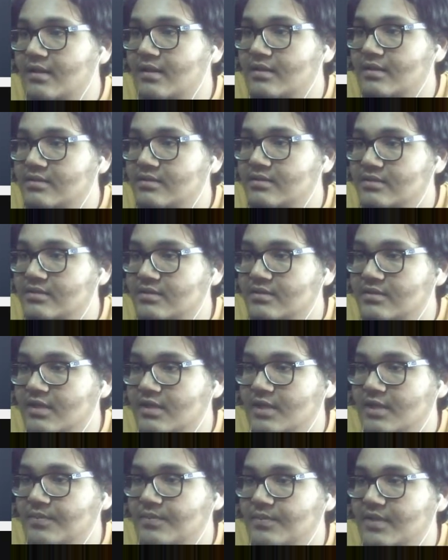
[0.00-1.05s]
Let's just
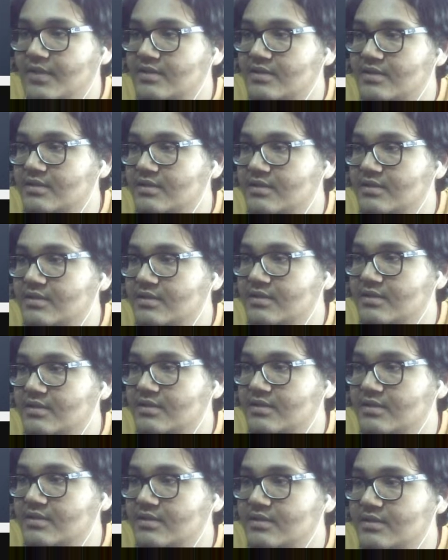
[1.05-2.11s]
keep this
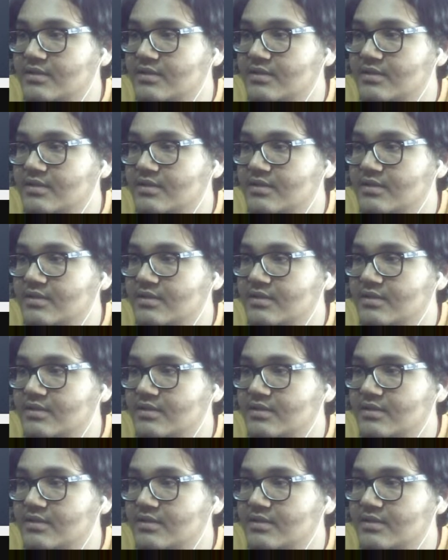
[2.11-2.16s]
aside.